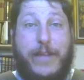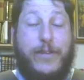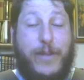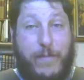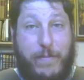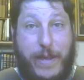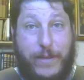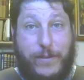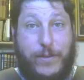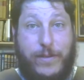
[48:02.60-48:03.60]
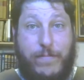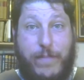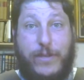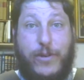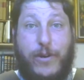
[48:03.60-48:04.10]
to come to peace,
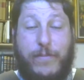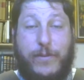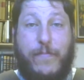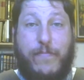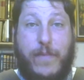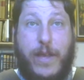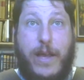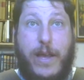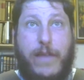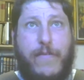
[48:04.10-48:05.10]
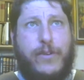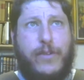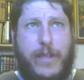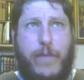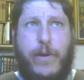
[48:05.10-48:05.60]
peace terms. And
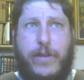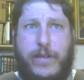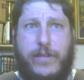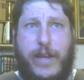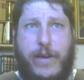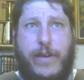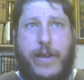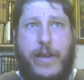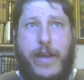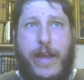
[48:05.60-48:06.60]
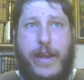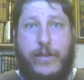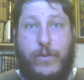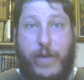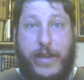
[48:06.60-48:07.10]
eventually they work these out, and
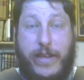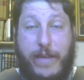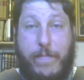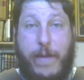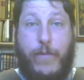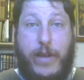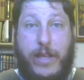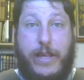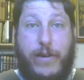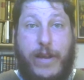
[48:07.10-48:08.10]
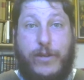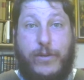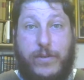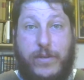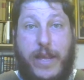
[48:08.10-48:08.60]
it's a way to keep Henry on the
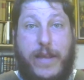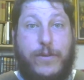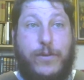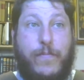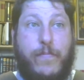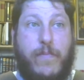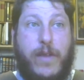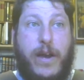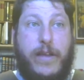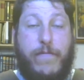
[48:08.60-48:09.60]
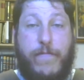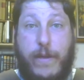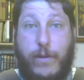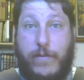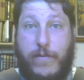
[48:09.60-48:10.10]
international stage. Uh, the
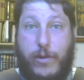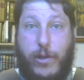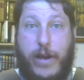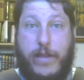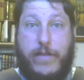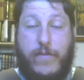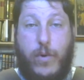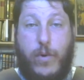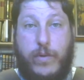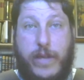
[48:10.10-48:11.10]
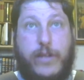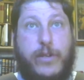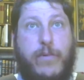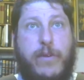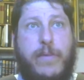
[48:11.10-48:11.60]
Field of the Cloth of Gold
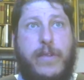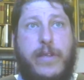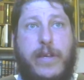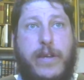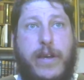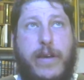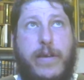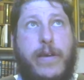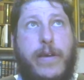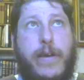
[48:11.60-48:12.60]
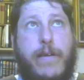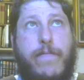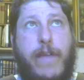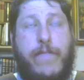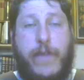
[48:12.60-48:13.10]
actually would have been the uh,
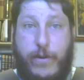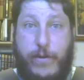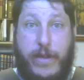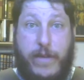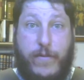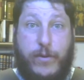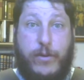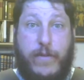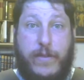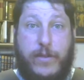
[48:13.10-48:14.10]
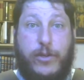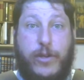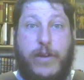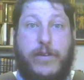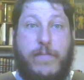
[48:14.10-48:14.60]
500th anniversary of it this
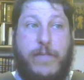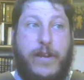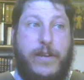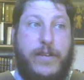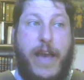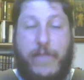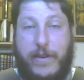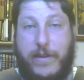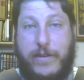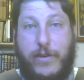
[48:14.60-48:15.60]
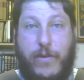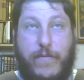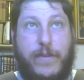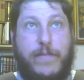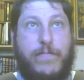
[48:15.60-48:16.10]
year, except they didn't have it because of
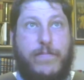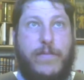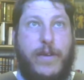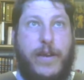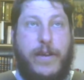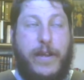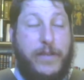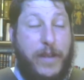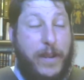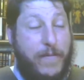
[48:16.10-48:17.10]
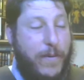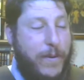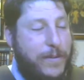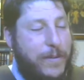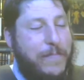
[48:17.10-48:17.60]
COVID uh,
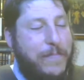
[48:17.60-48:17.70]
1984. So,